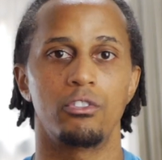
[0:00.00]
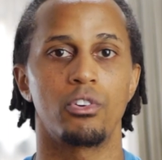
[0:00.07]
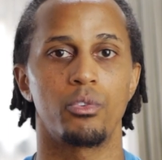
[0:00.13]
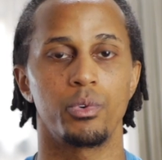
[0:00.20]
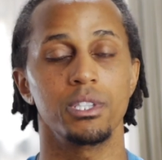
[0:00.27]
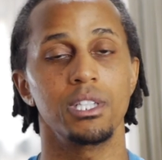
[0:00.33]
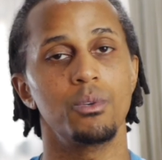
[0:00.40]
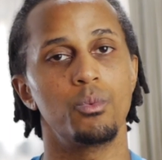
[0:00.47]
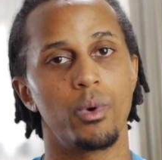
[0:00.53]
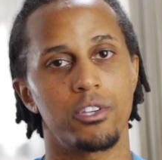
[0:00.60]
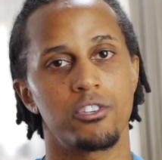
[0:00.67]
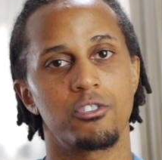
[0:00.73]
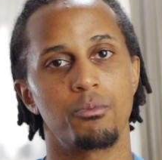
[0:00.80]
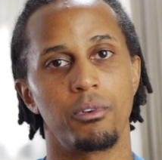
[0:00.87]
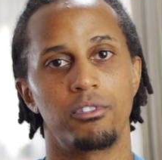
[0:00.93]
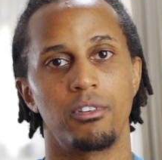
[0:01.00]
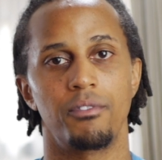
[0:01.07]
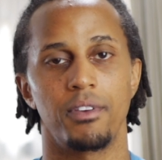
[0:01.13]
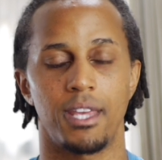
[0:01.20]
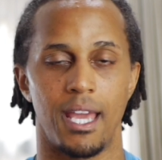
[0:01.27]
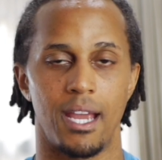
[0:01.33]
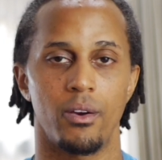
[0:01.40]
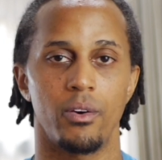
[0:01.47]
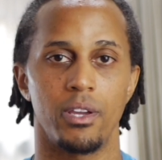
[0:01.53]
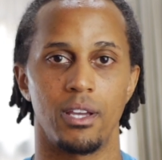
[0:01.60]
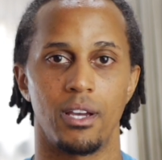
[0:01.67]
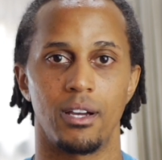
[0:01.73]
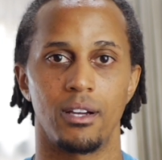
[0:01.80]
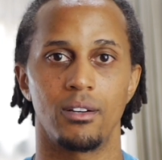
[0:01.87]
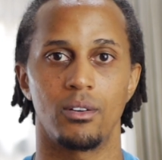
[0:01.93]
So really, which specific
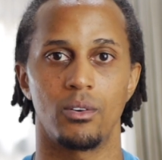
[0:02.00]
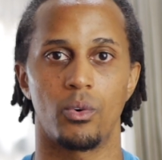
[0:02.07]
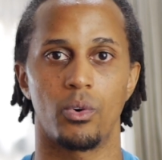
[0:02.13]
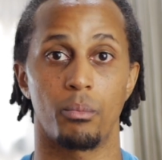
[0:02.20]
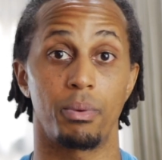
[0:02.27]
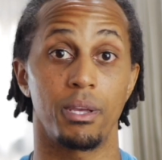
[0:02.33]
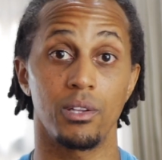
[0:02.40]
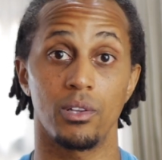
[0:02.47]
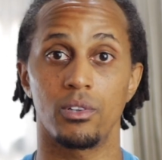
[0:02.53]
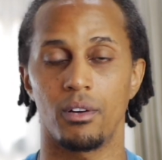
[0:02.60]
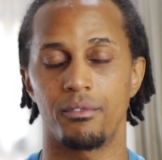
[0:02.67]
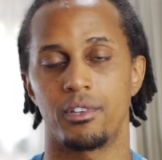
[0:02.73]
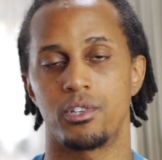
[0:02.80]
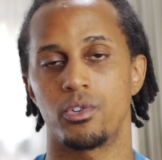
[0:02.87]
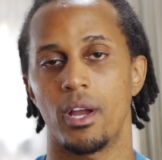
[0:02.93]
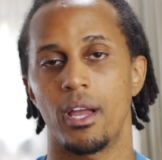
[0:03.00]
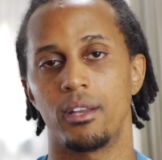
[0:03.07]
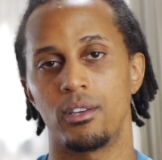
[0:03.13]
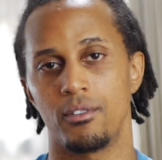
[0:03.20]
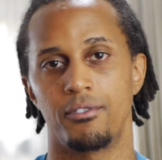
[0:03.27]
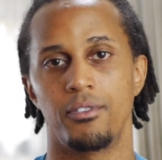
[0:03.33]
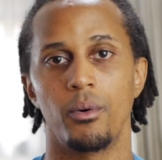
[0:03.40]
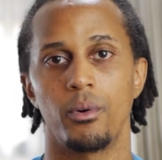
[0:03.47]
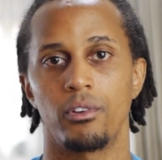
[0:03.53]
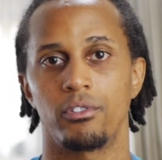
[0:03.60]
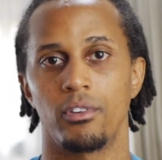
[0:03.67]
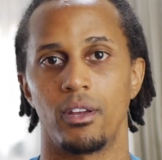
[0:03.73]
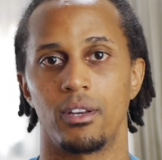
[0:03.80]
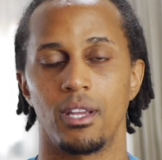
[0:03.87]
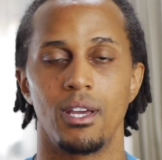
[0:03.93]
area or pillar of the triad you
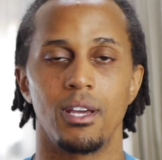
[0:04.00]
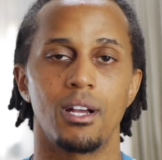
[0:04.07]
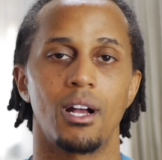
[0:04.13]
focus on